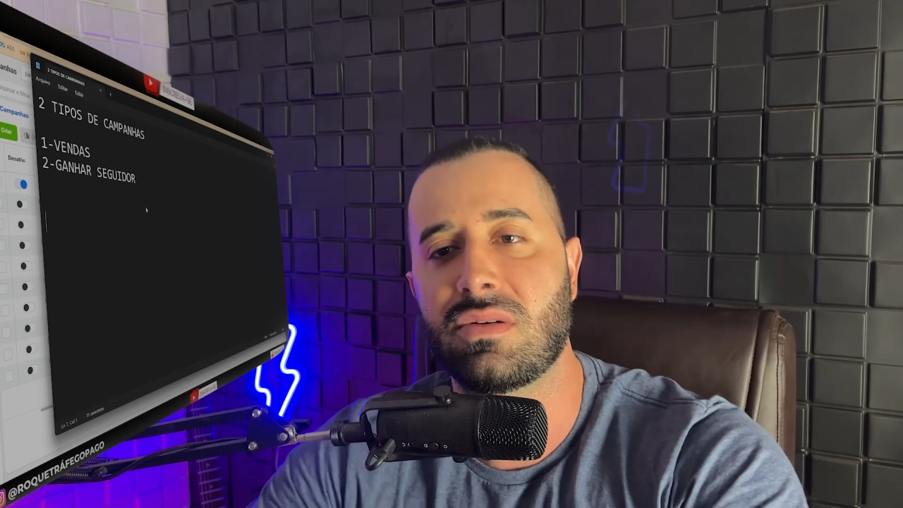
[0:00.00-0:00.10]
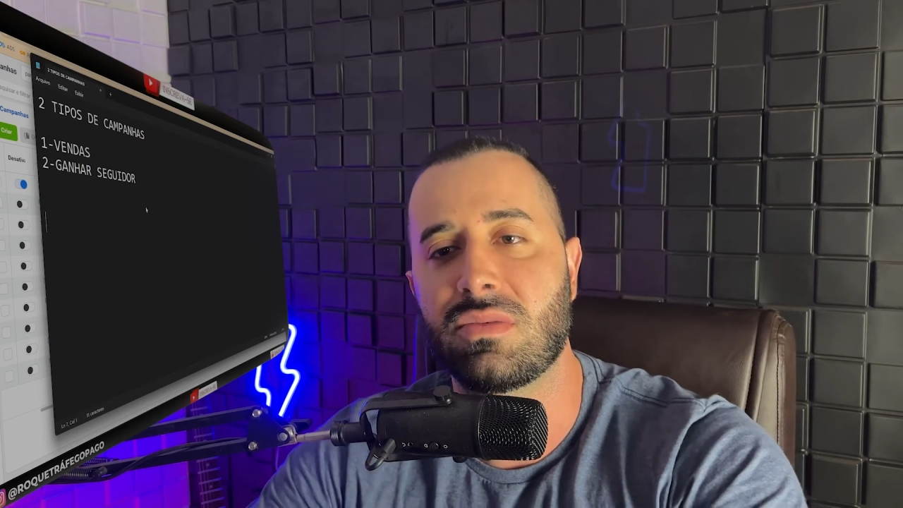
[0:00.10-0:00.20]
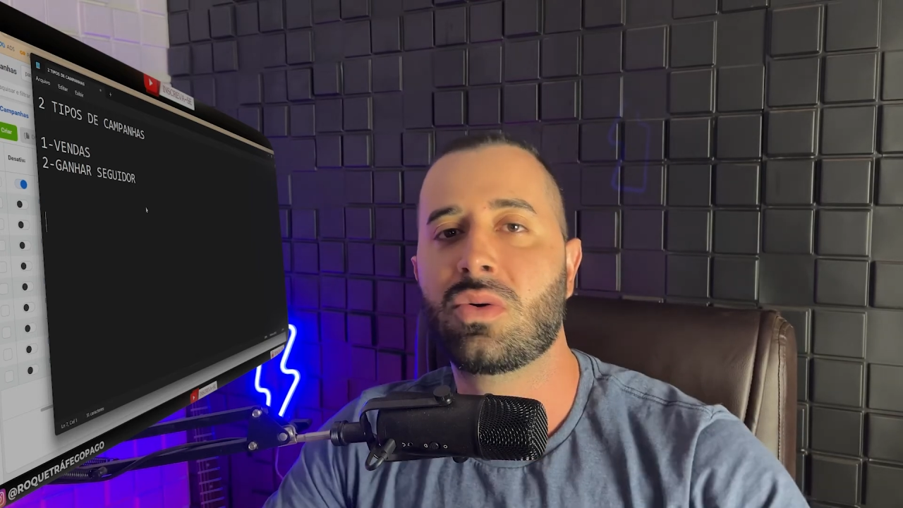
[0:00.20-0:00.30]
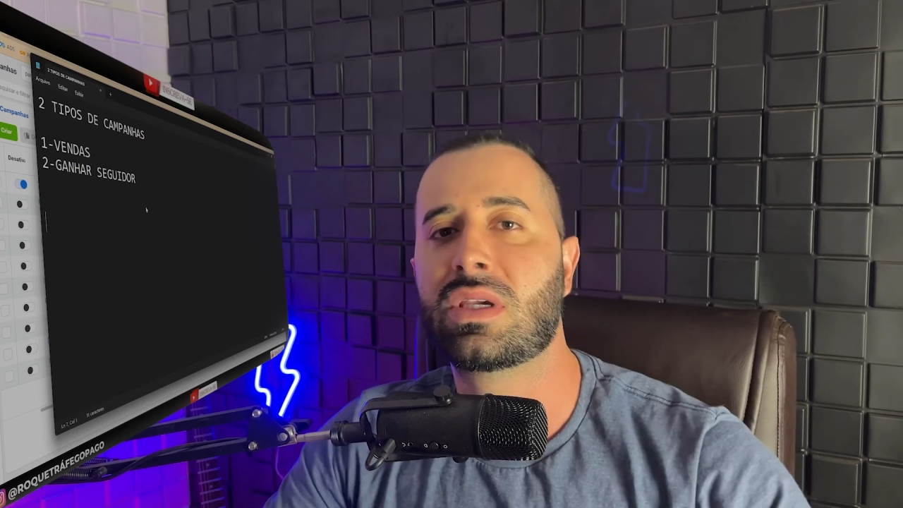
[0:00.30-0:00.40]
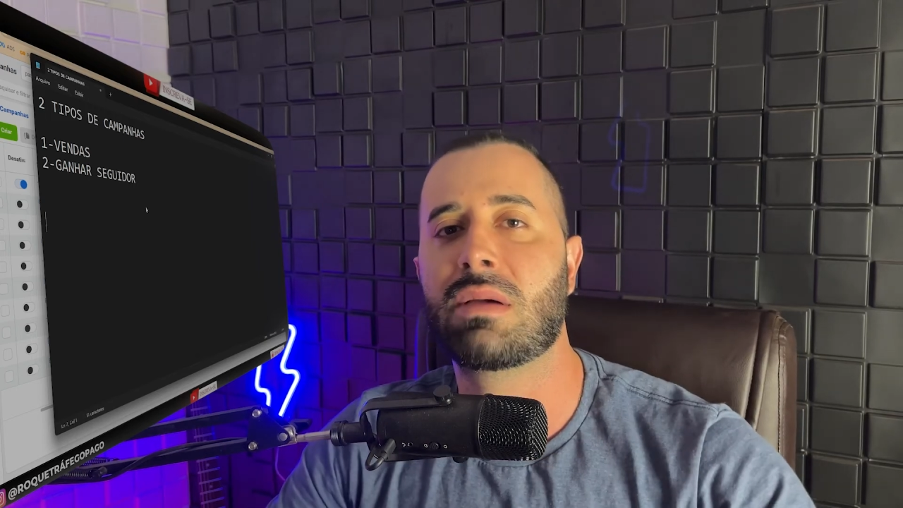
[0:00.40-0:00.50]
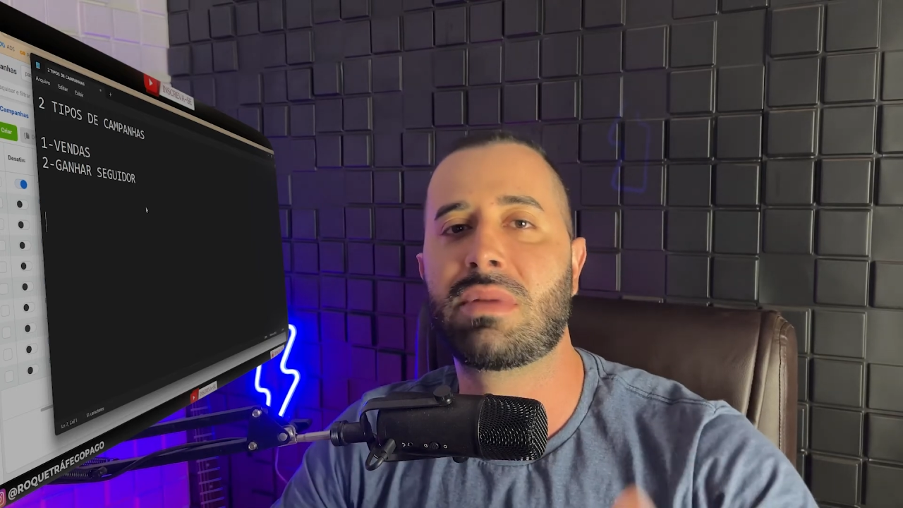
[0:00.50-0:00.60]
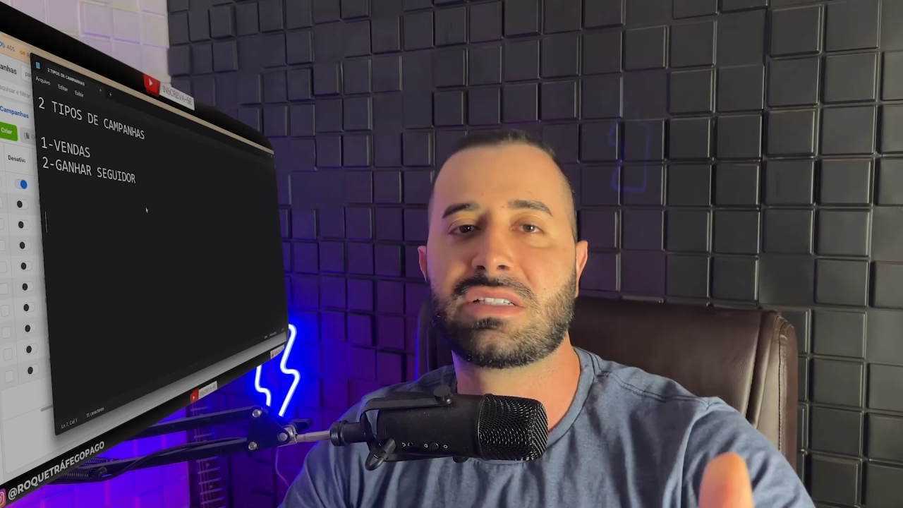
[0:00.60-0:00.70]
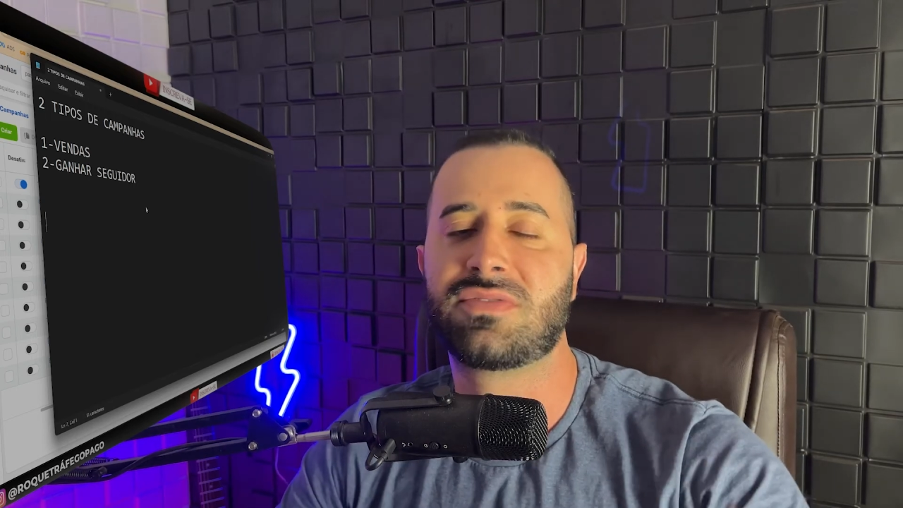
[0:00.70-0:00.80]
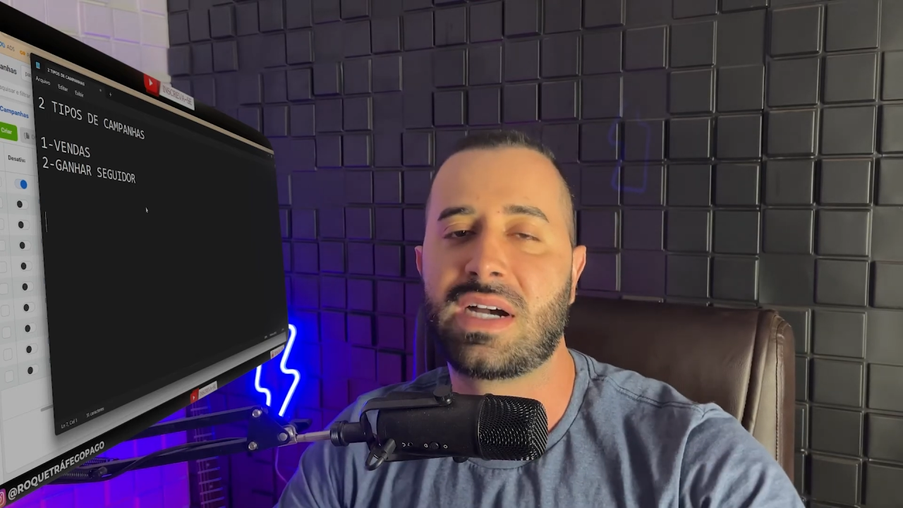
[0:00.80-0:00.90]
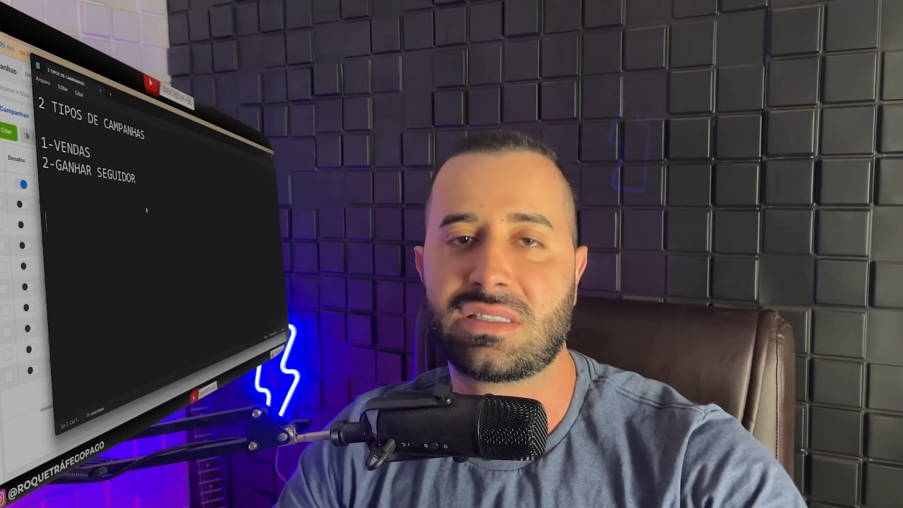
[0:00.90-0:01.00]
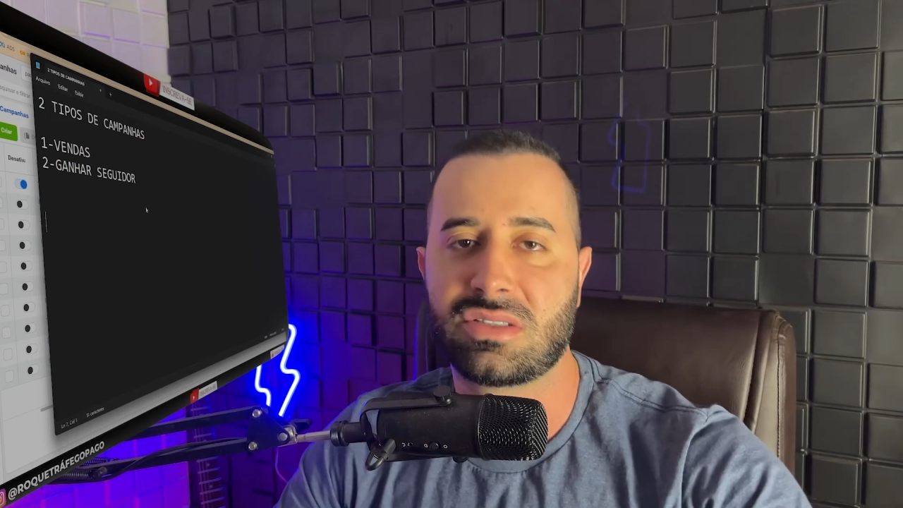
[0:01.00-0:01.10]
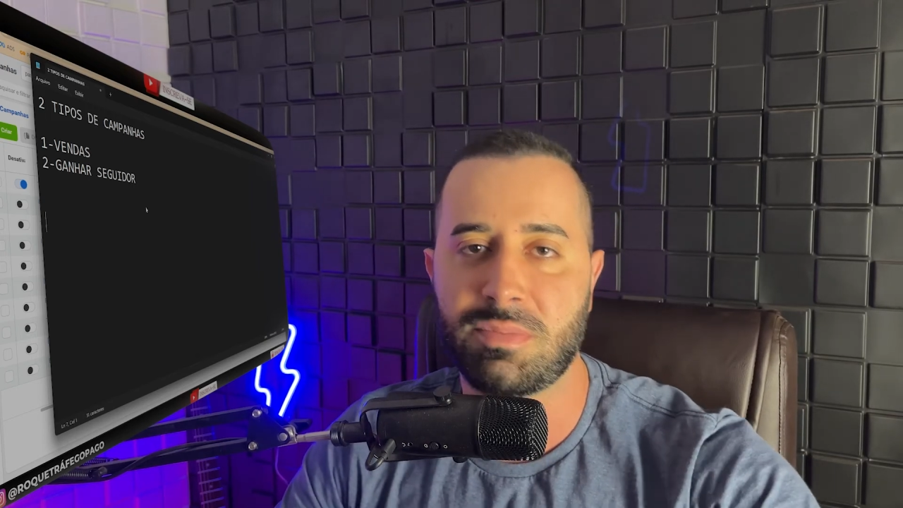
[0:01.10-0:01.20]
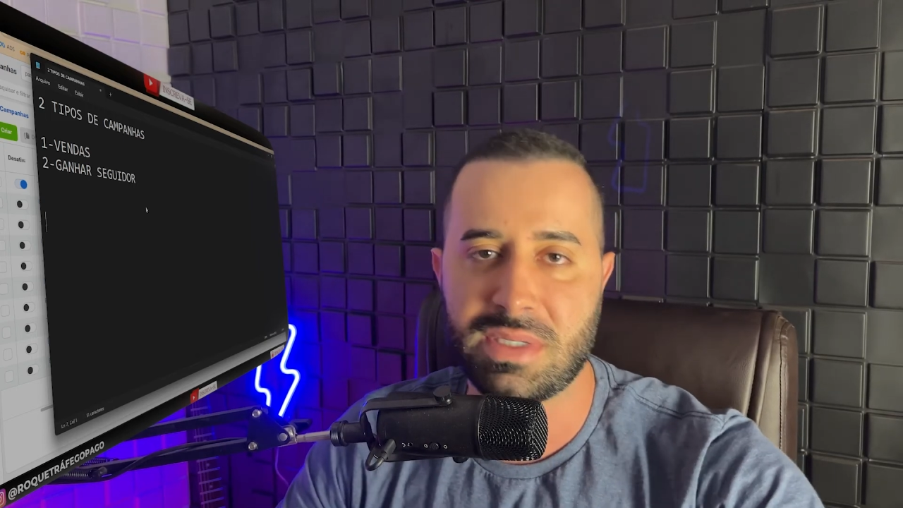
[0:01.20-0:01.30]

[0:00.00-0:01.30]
which is easier.